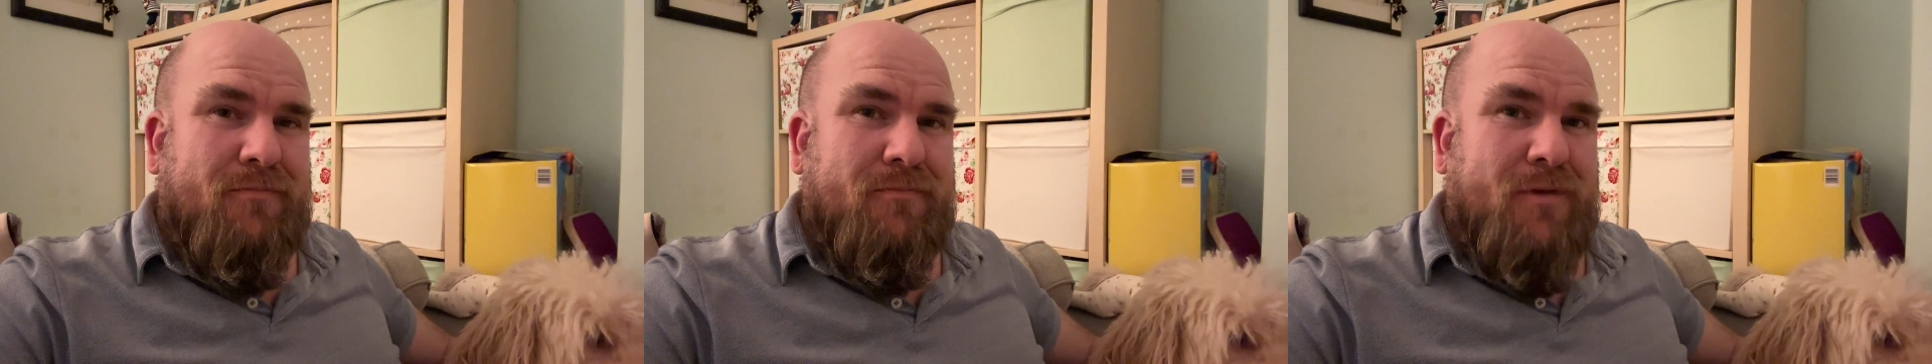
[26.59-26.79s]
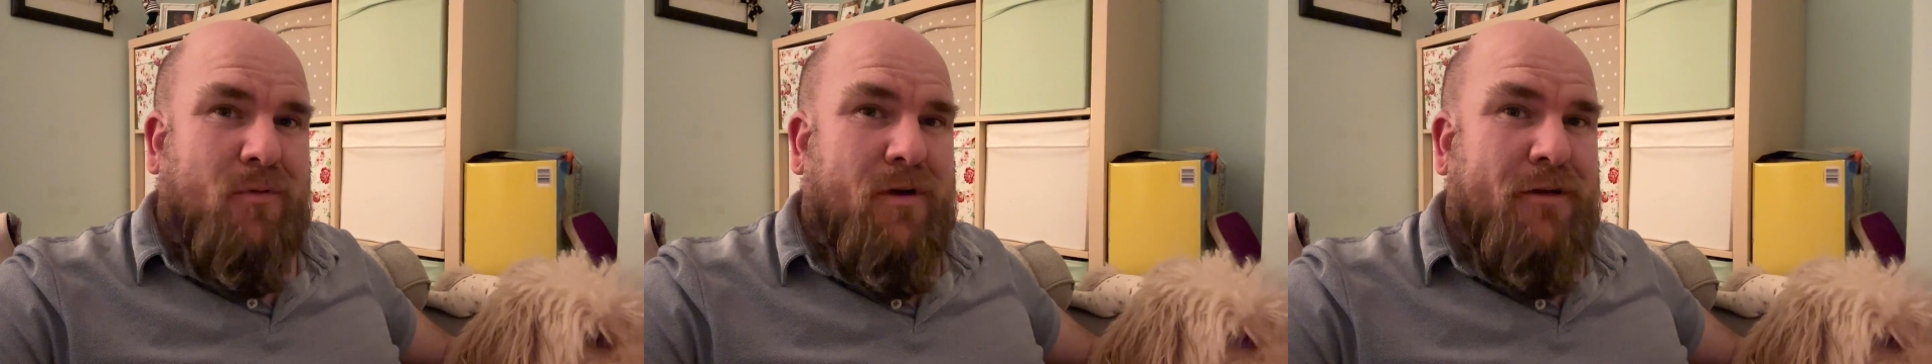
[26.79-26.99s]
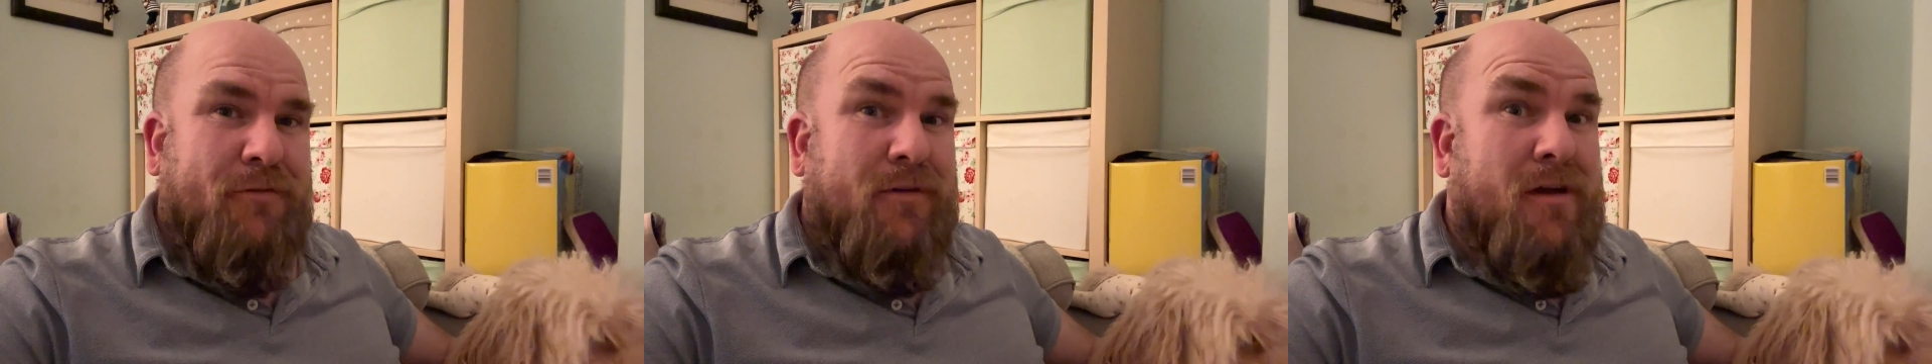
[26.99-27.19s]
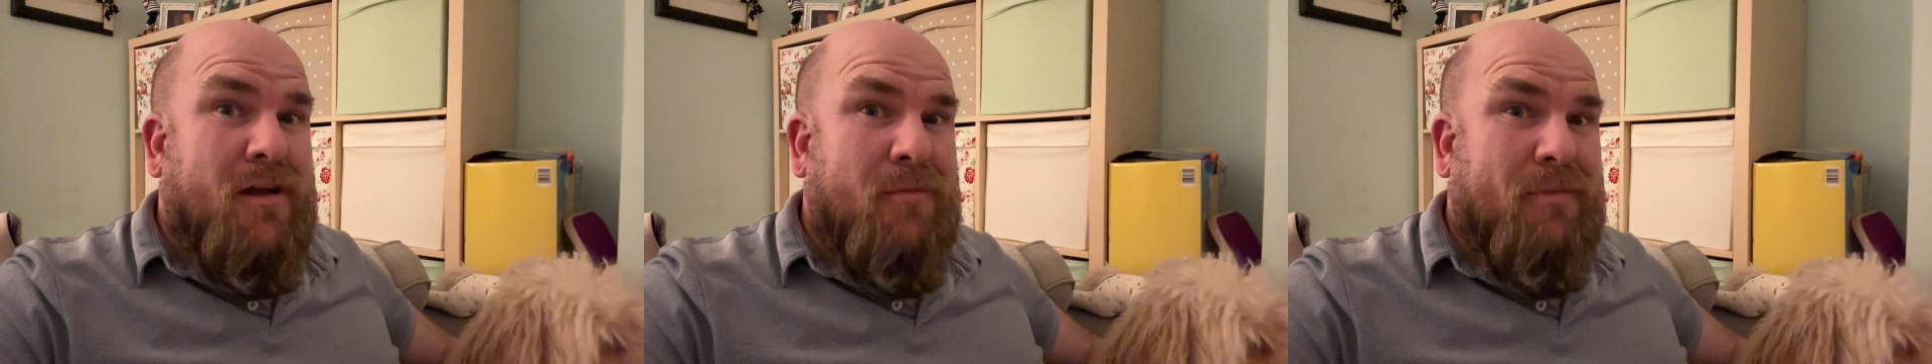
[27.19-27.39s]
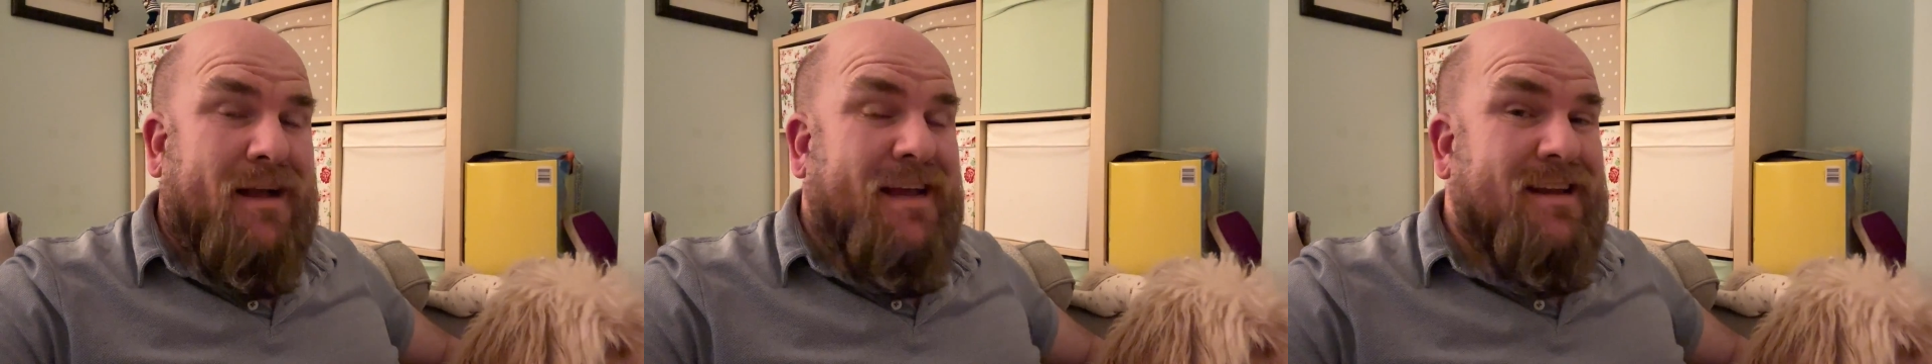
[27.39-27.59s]
my wife and
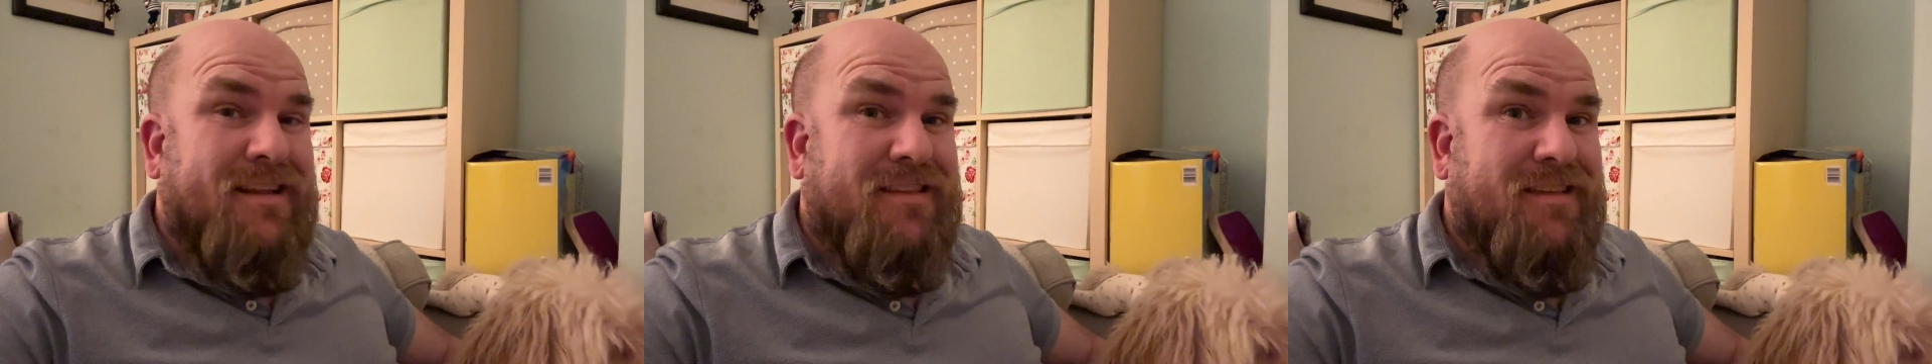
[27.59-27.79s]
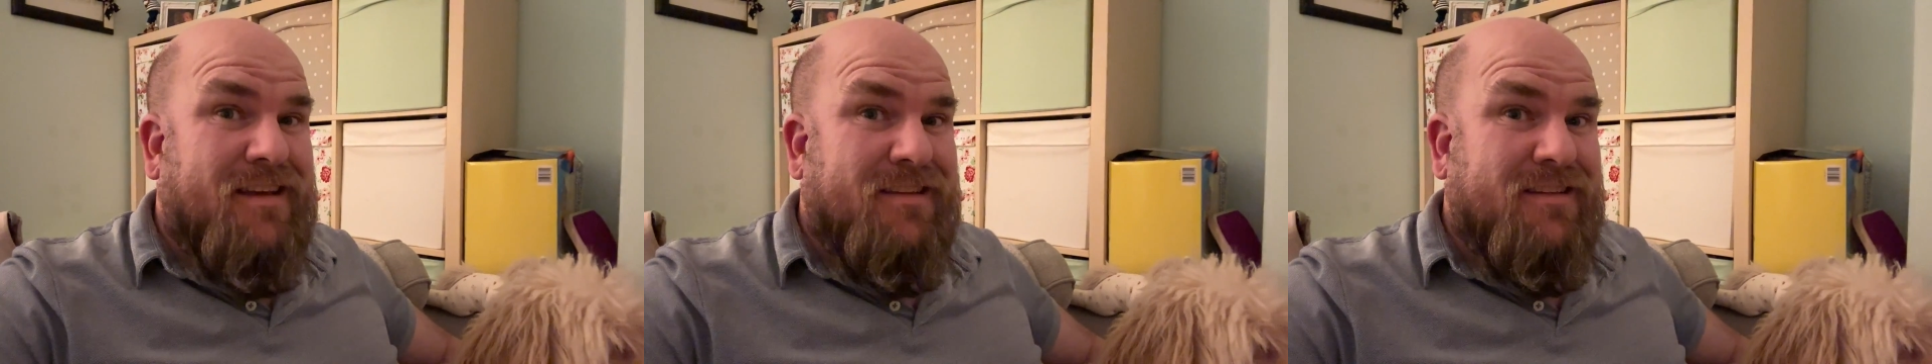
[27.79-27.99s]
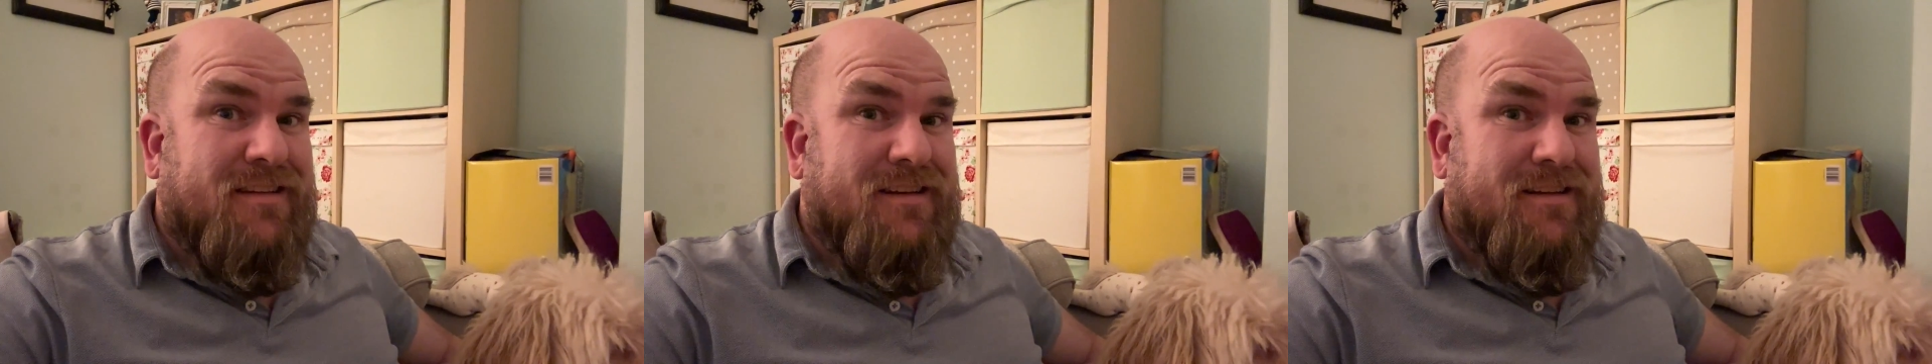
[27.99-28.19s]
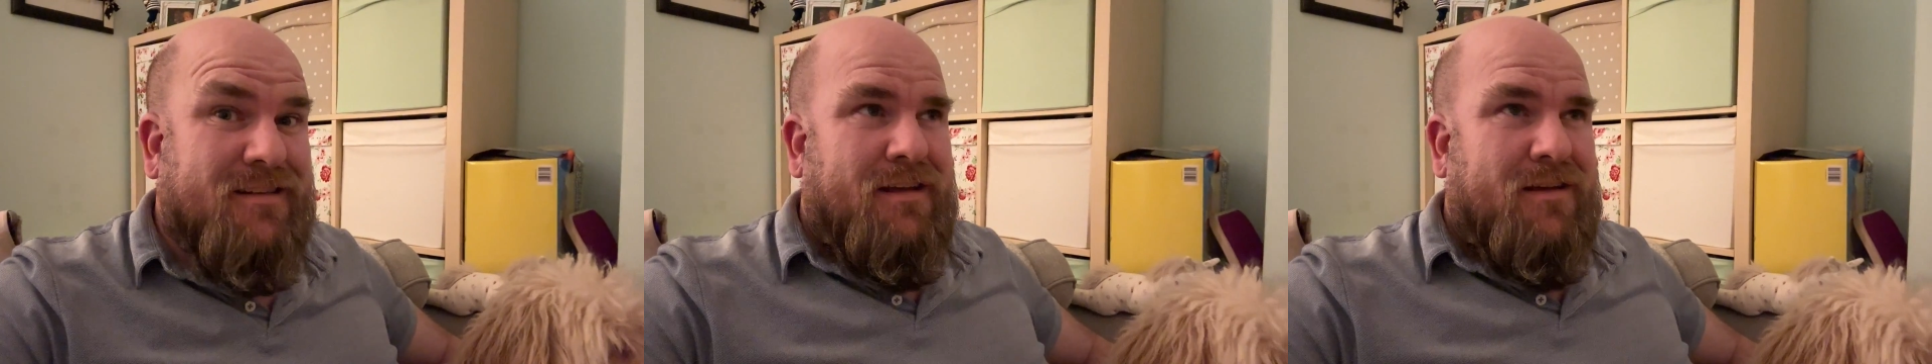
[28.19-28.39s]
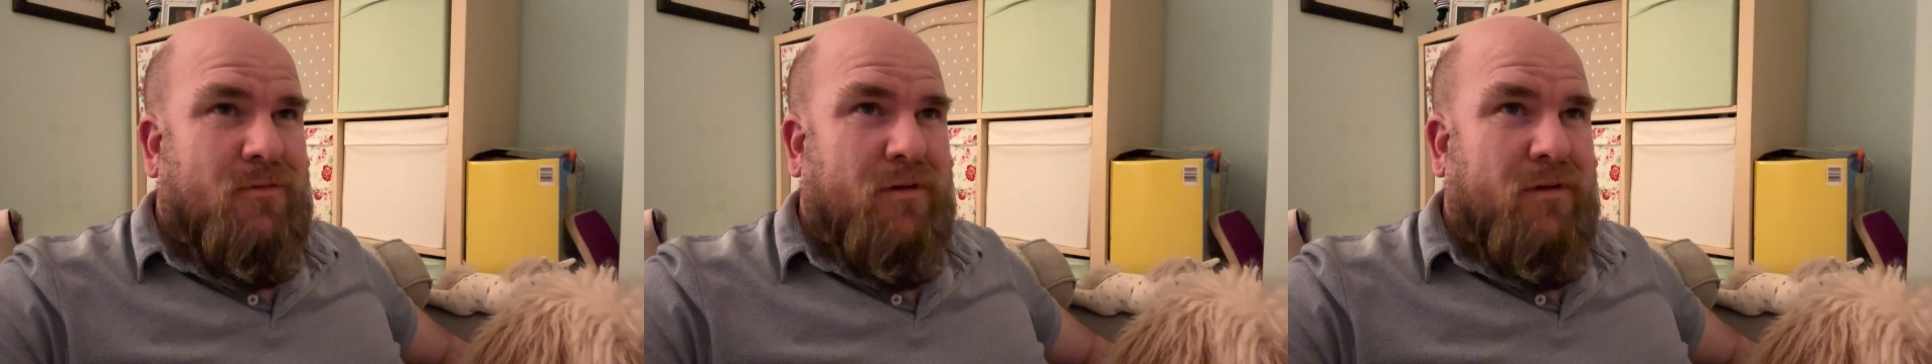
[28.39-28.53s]
I are back in a Tesla.